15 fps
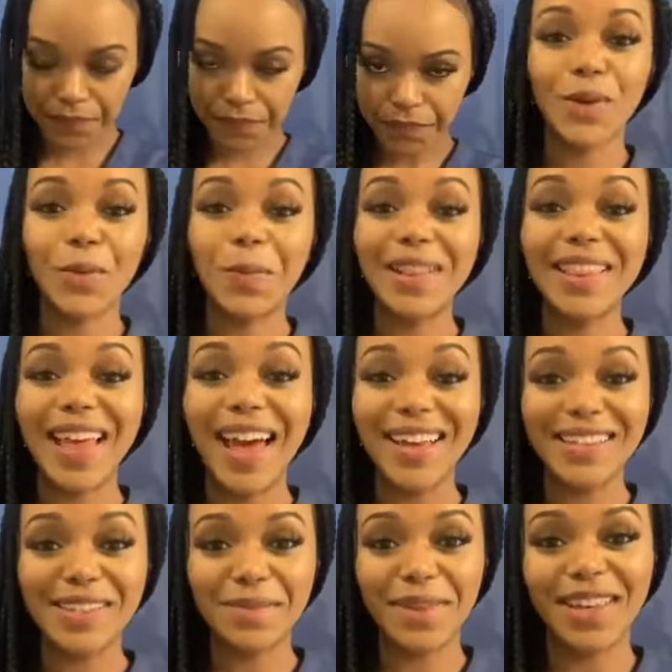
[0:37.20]
So
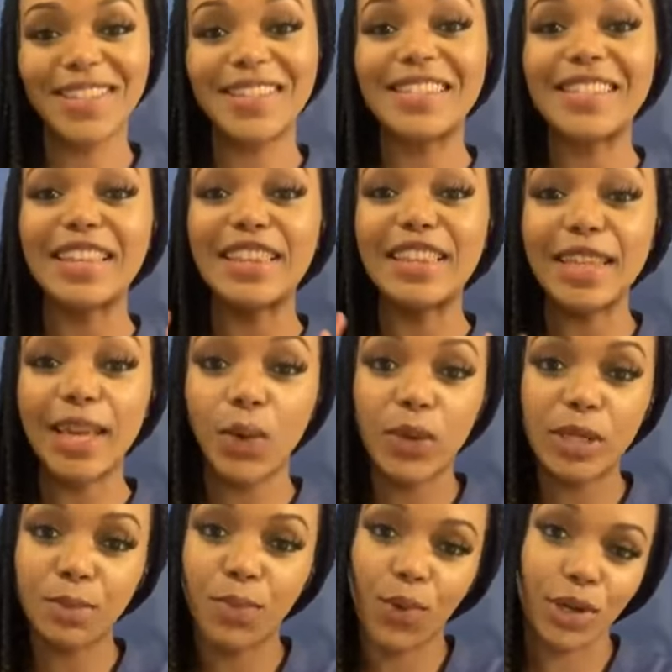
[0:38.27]
plasma is the
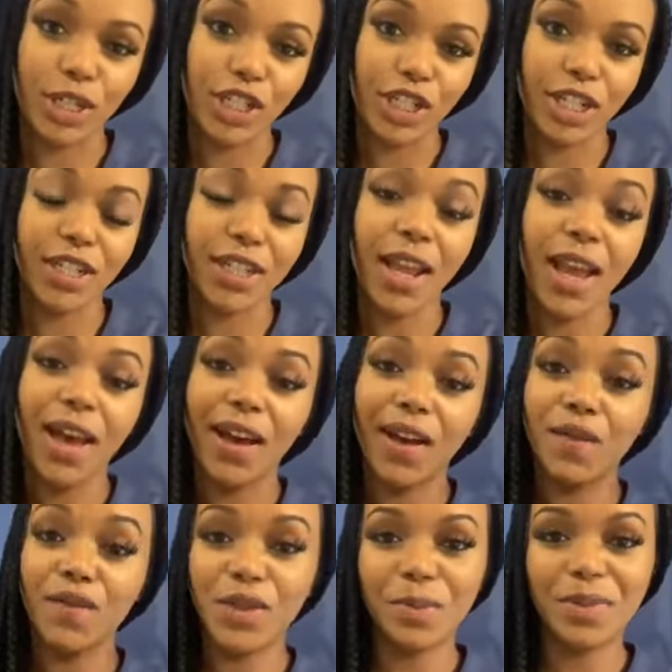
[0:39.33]
liquid portion
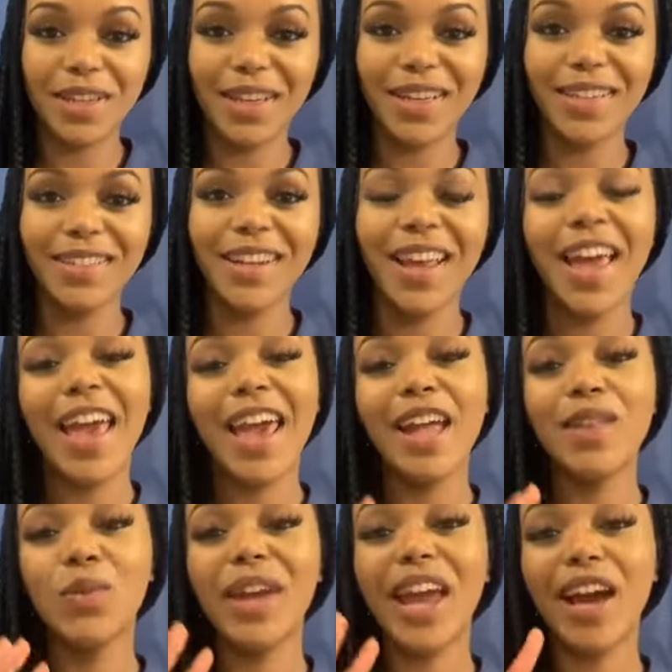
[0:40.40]
of the blood,
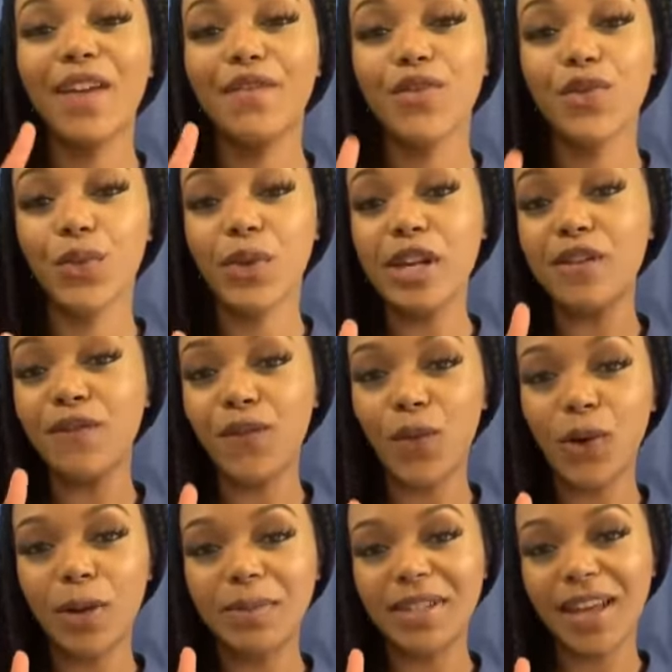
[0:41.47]
and we have three
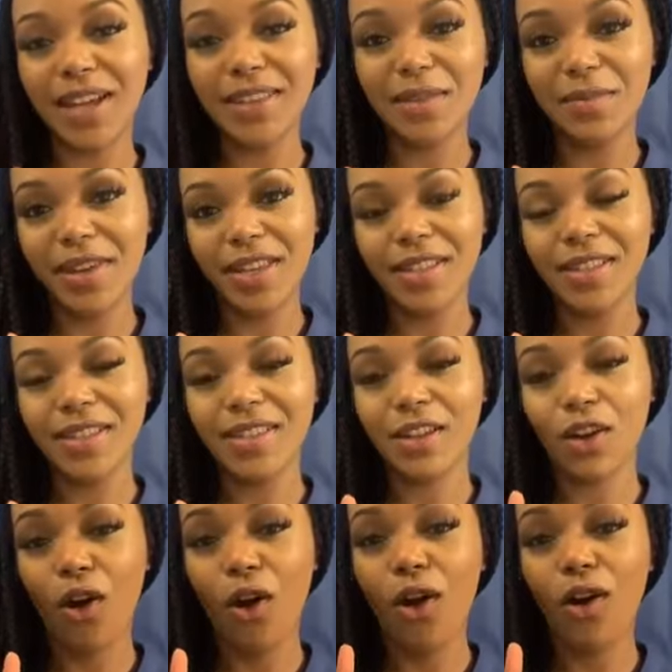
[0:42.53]
formed elements
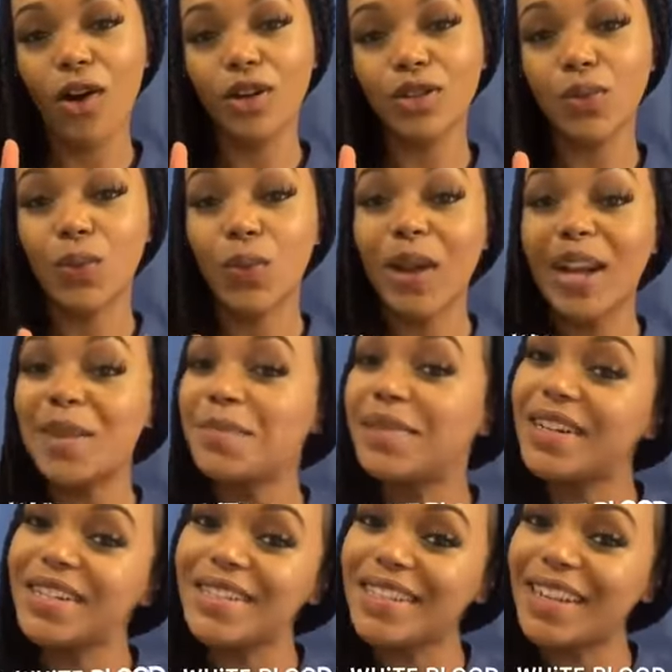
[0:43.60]
called red
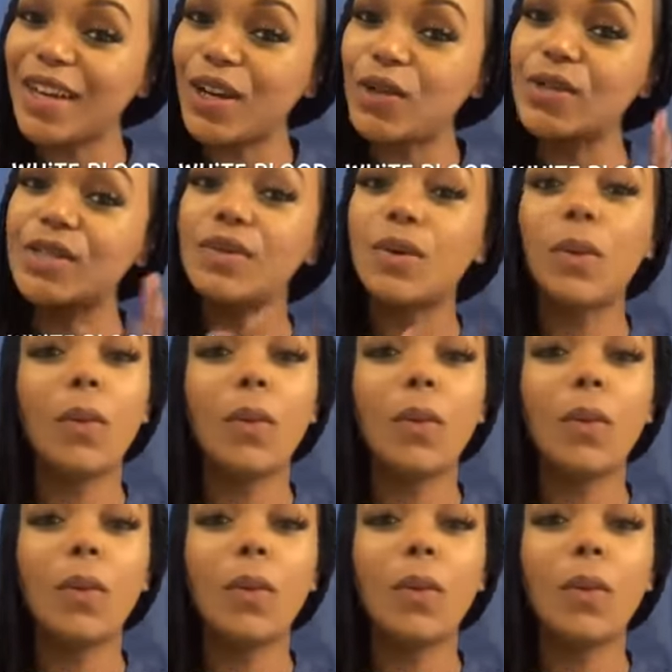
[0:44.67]
blood cells,